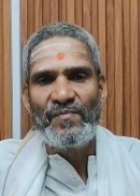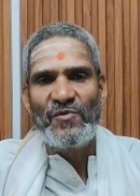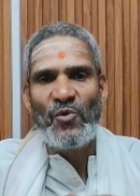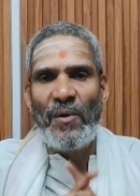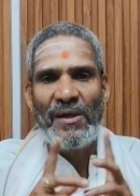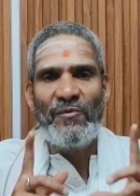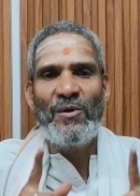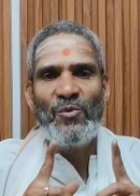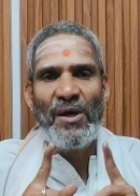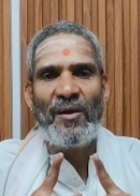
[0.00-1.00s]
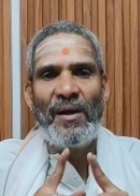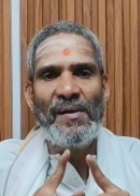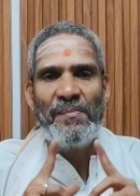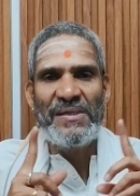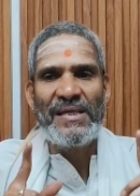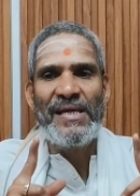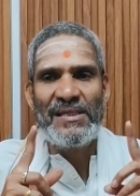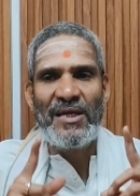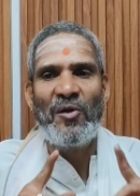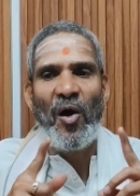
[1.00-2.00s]
So whatever we are calling
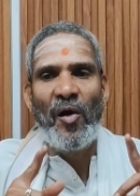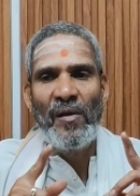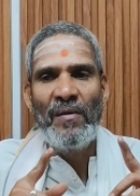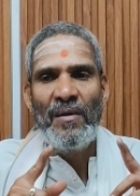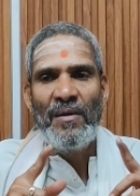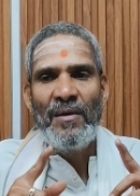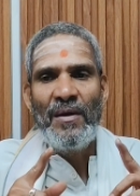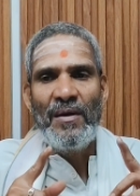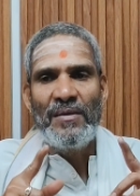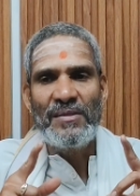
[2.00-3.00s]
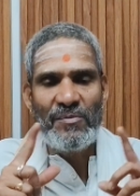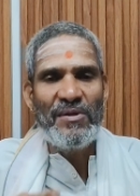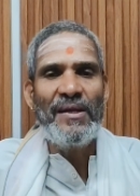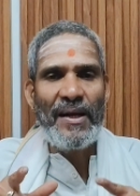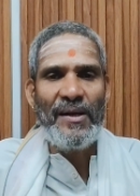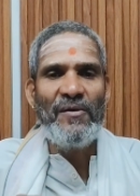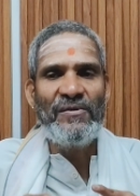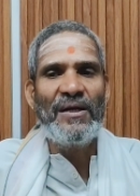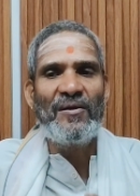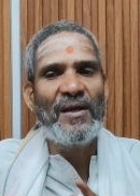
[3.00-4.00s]
missiles and all, similar kind of
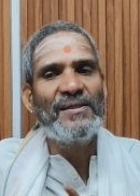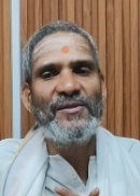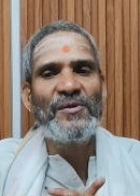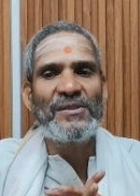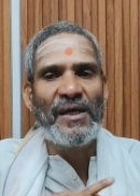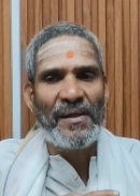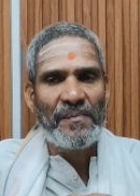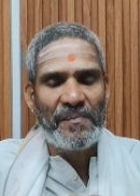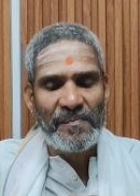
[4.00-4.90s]
technology was there.